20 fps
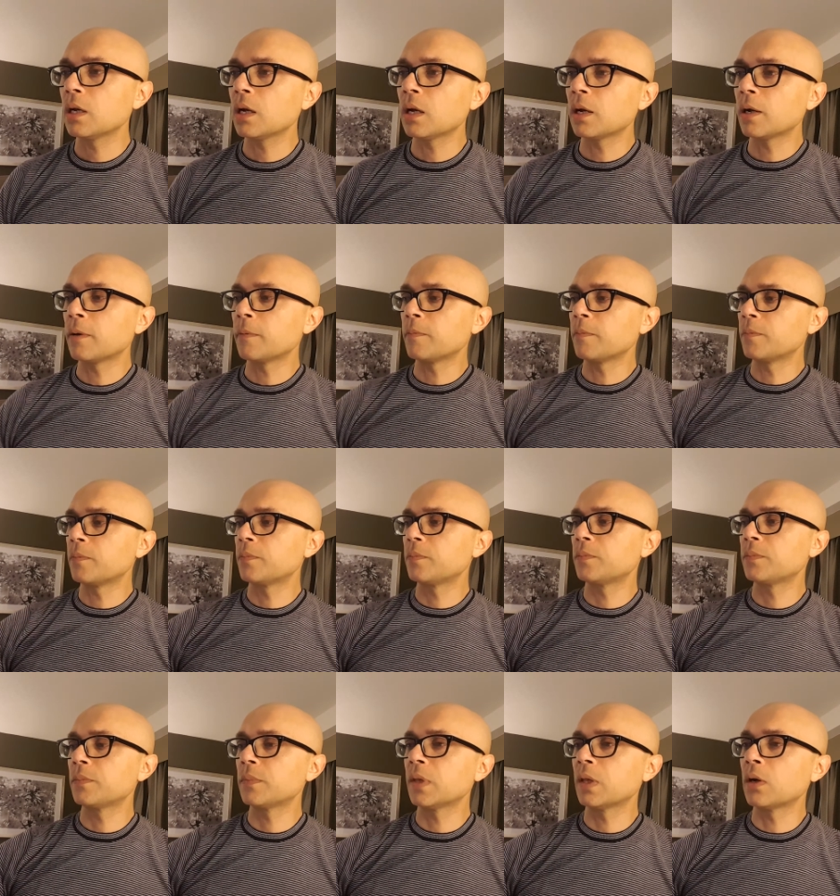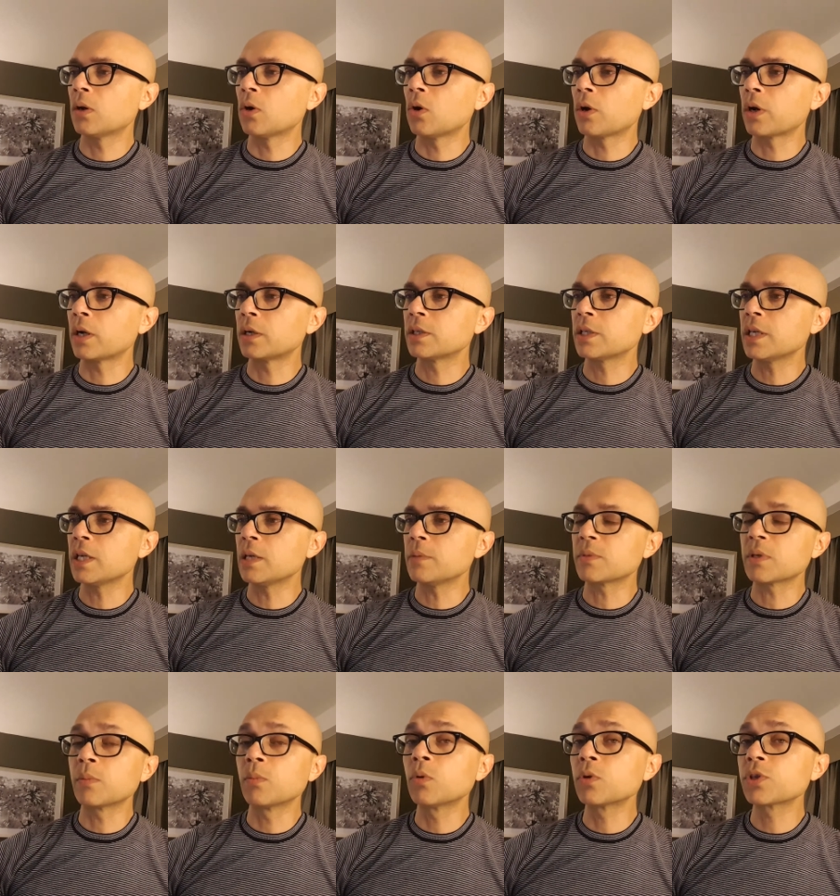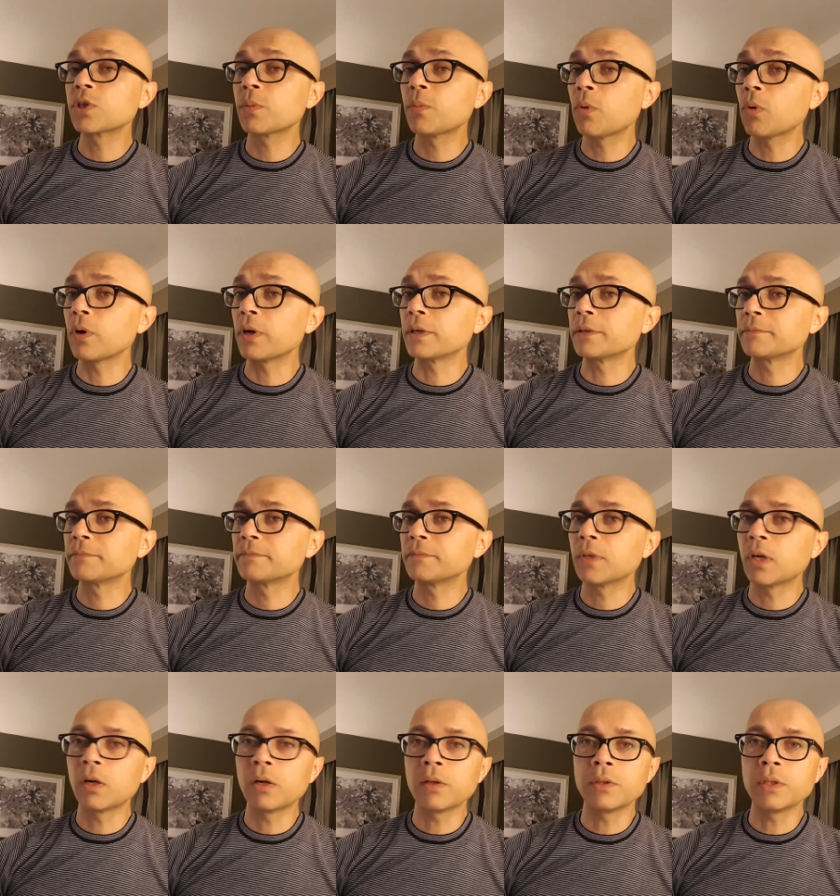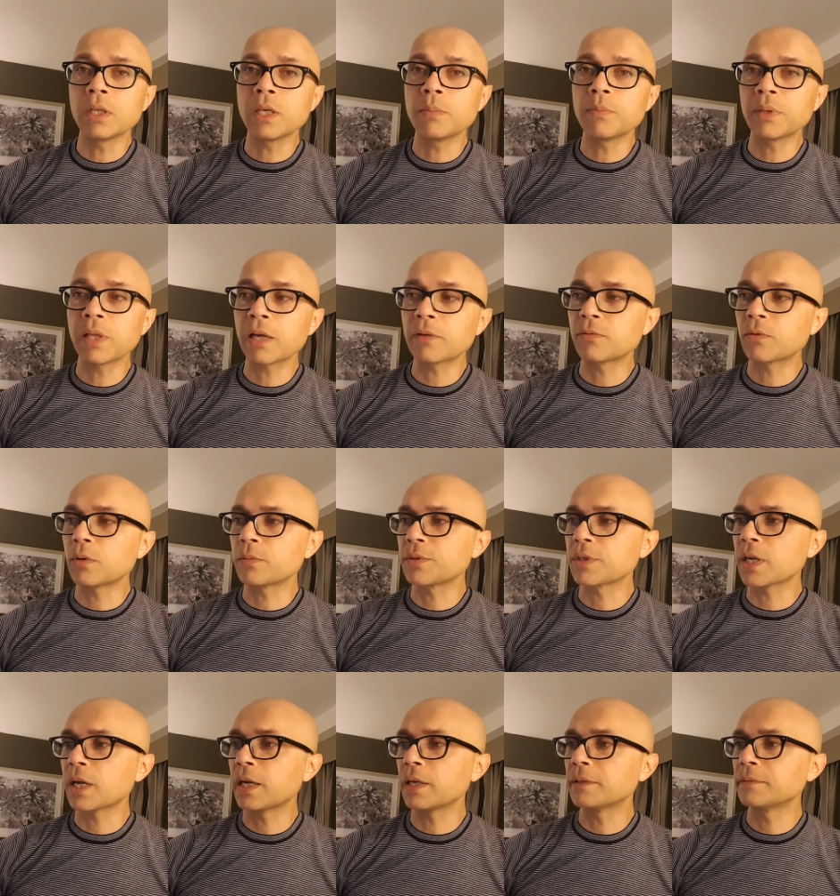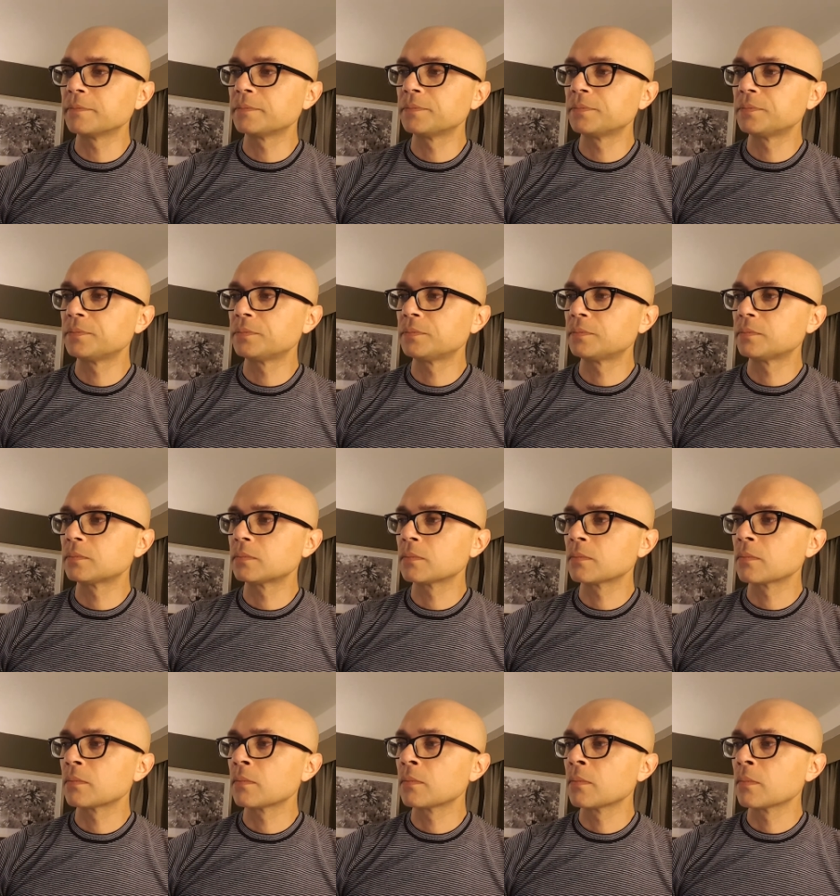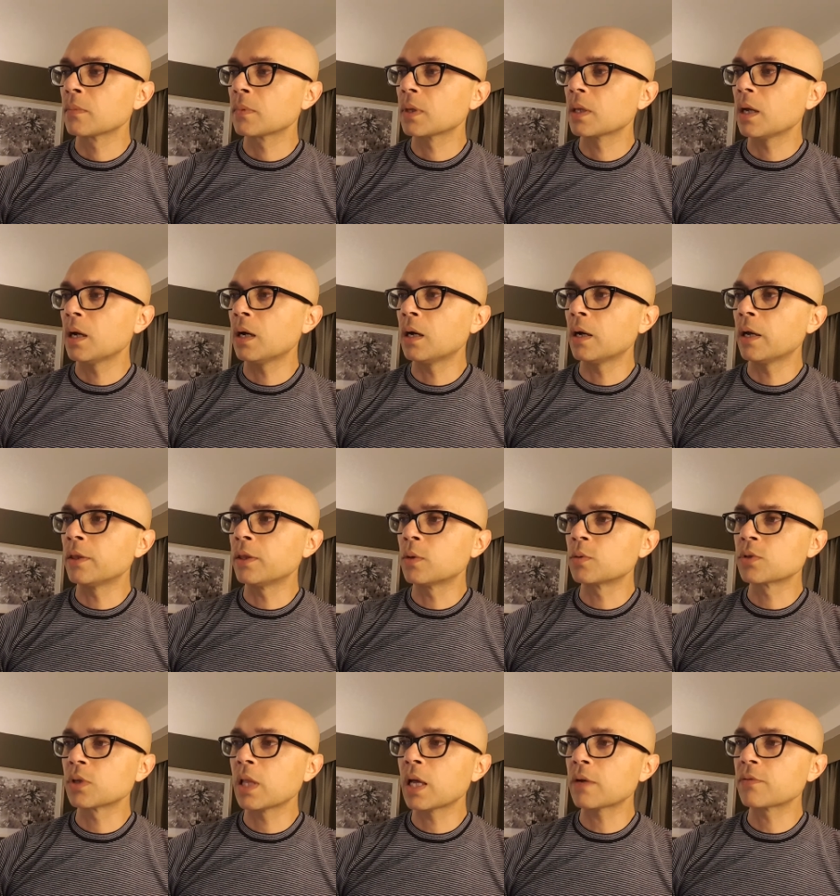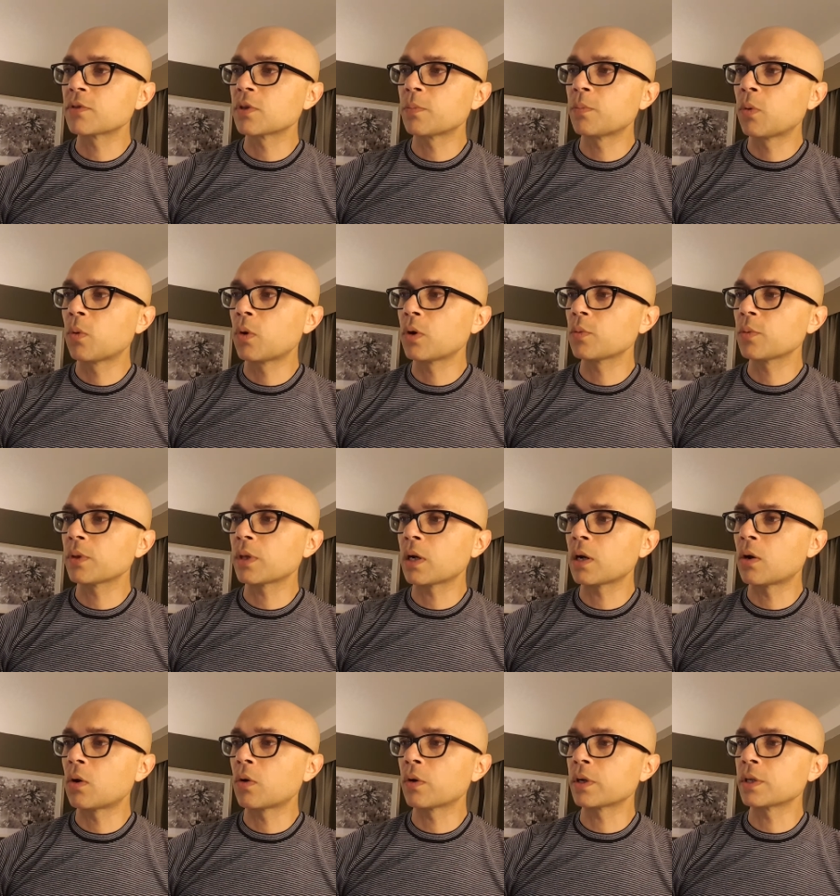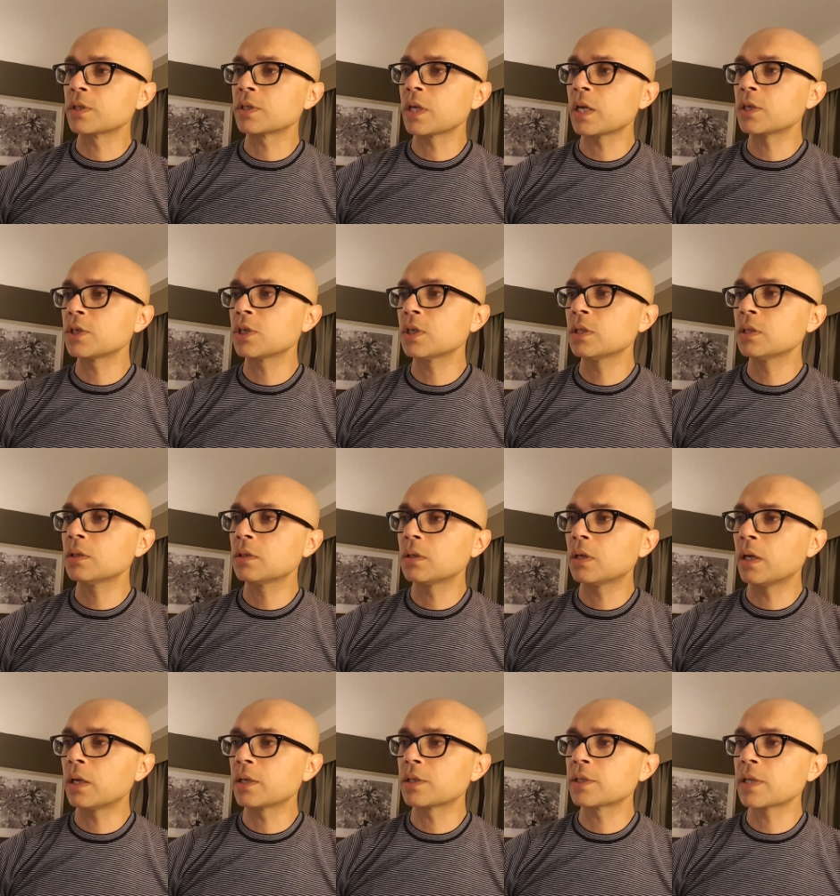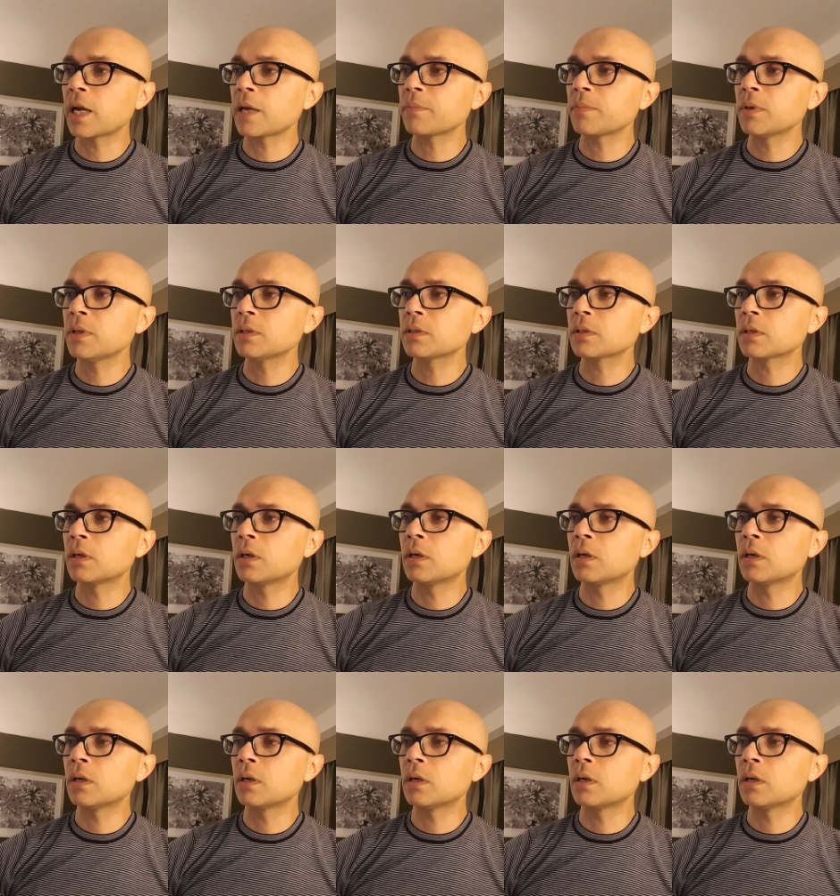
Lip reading: on our teams and more support on the platform side. And there was a lot of support within our organization and excitement